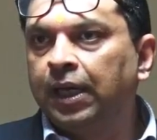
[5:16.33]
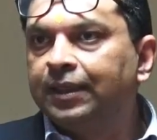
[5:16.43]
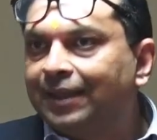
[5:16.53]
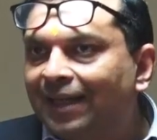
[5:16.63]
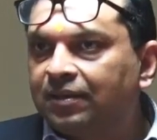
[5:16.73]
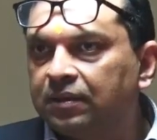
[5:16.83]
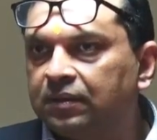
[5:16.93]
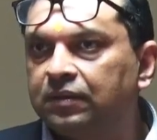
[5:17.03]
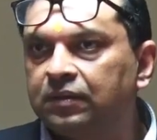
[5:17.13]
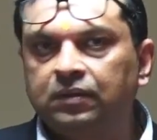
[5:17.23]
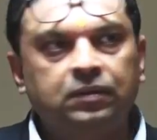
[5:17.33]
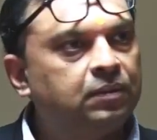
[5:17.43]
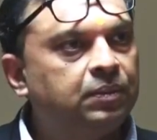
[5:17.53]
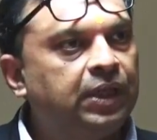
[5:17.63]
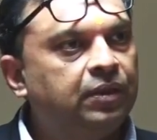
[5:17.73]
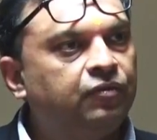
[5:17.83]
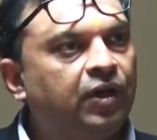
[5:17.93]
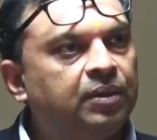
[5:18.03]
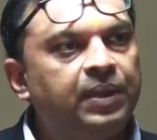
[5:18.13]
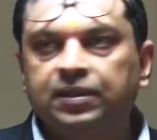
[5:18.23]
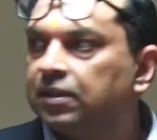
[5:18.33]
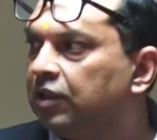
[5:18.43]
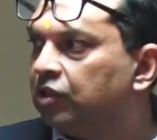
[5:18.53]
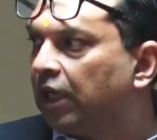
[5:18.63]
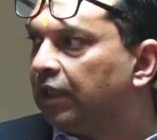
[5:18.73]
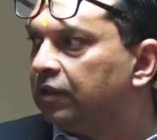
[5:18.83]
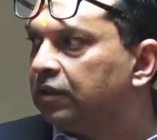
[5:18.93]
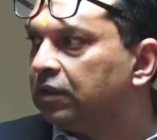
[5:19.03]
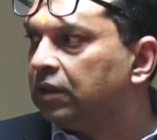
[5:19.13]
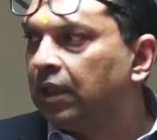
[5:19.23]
that has been fundamentally challenged.